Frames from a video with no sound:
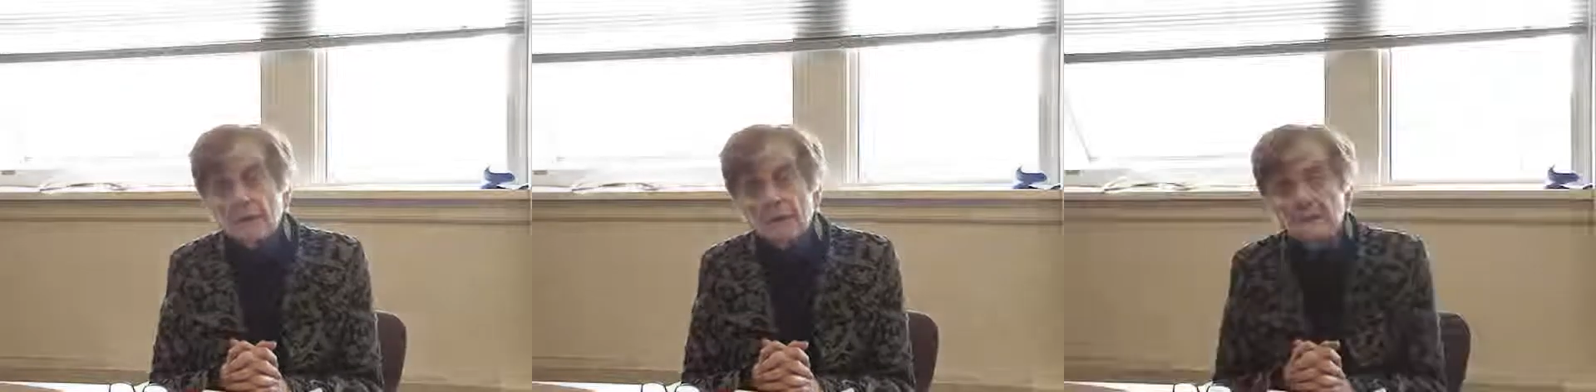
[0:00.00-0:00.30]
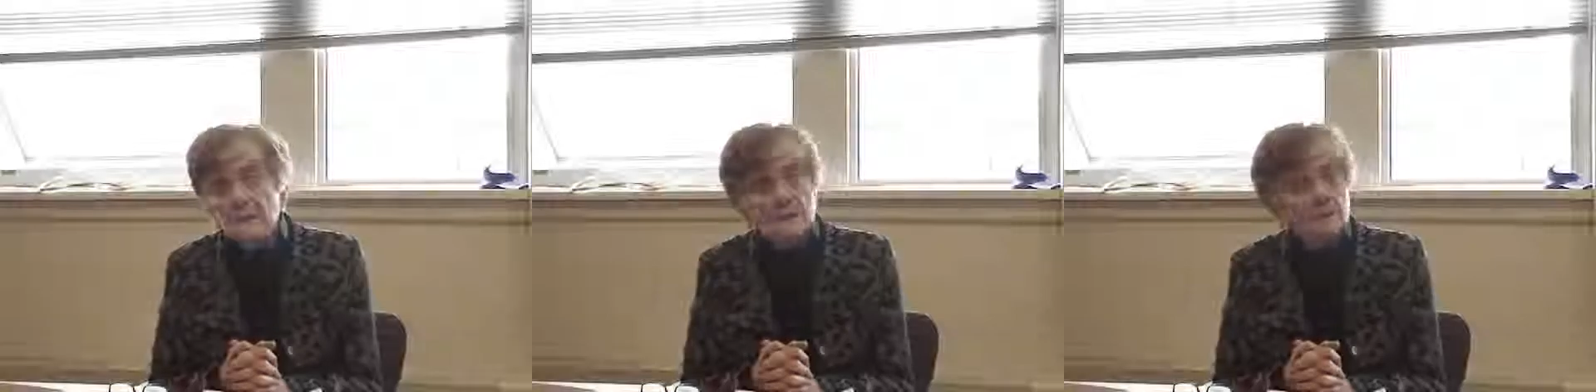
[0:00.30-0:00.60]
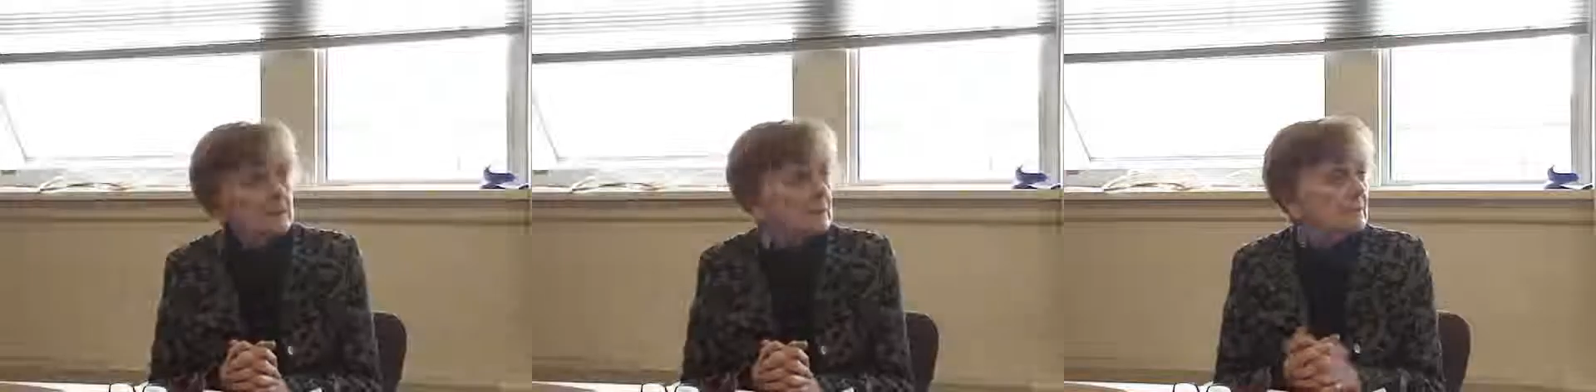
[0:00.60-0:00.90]
in,
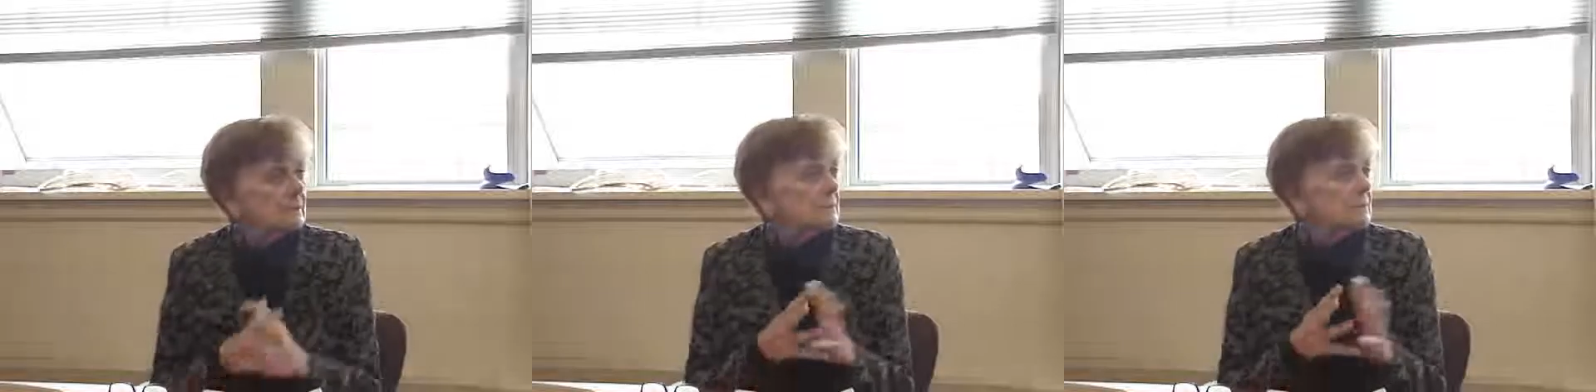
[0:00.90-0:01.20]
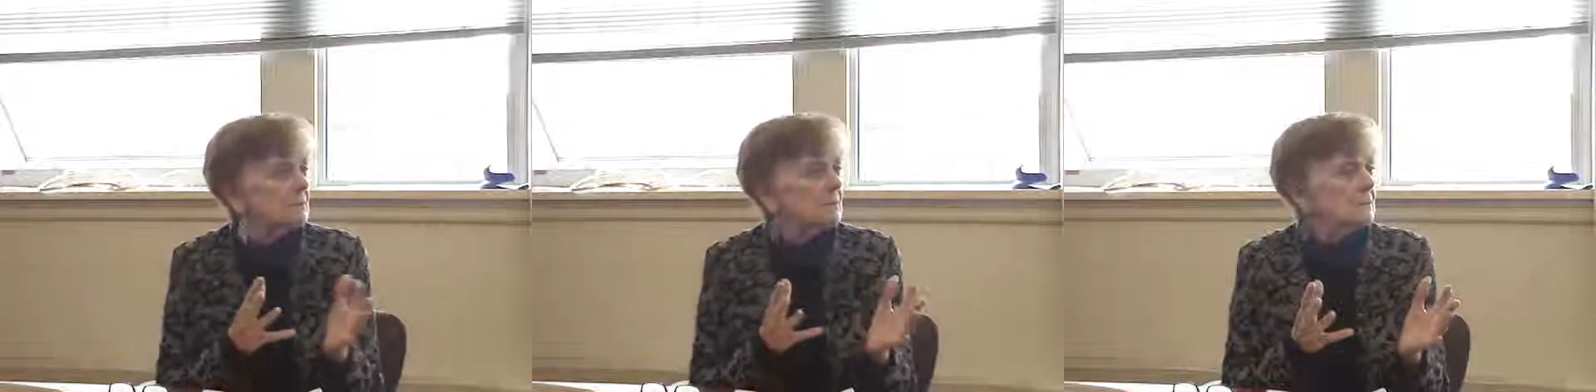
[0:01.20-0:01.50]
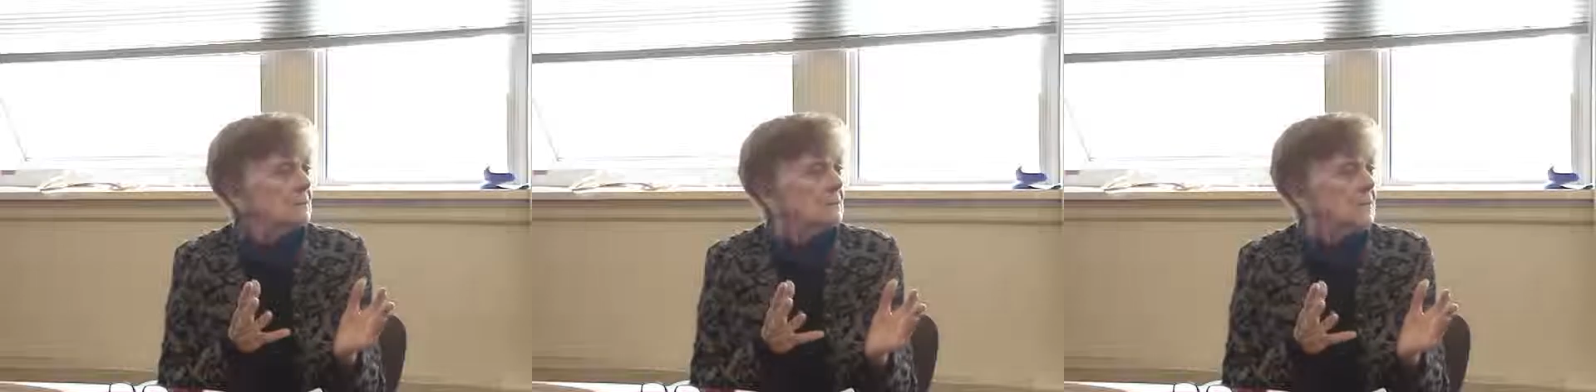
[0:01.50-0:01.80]

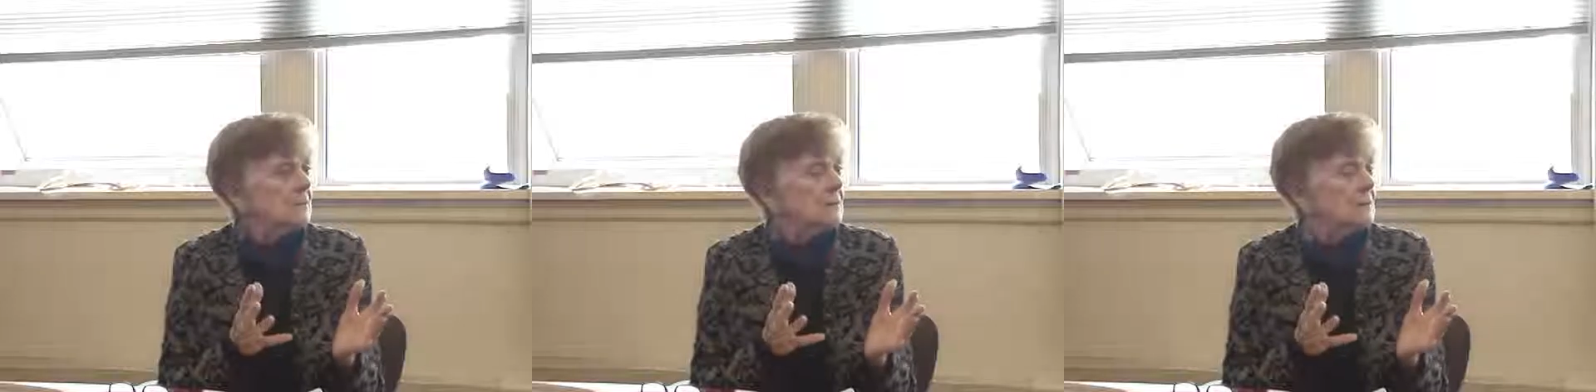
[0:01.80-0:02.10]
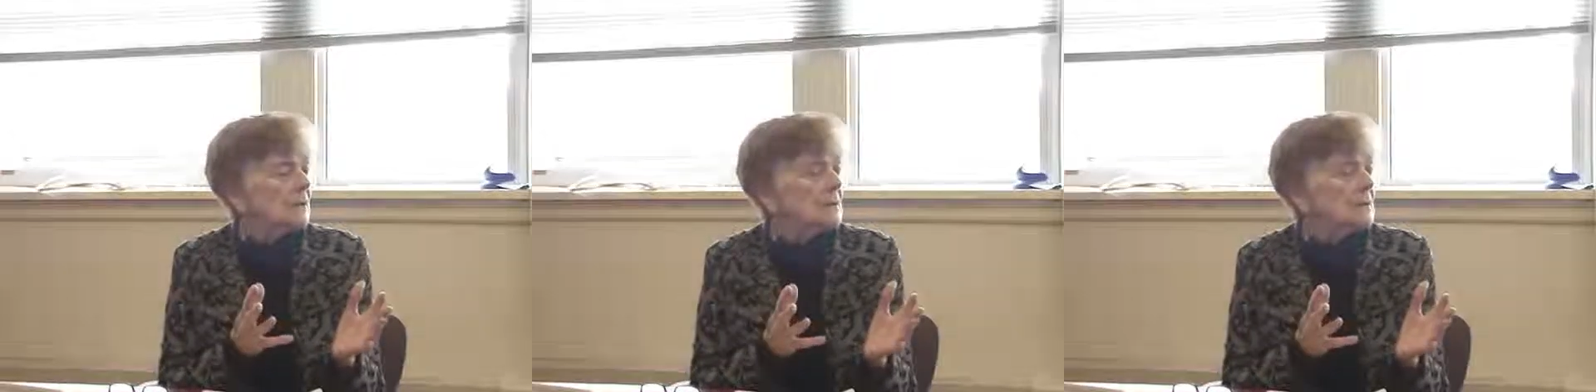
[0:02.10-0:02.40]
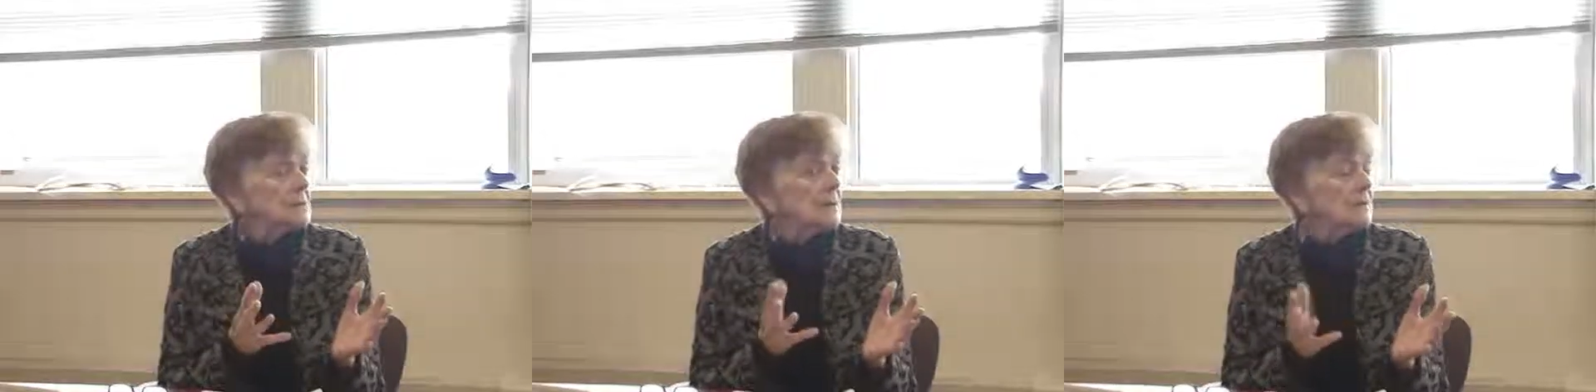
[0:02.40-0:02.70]
how long ago was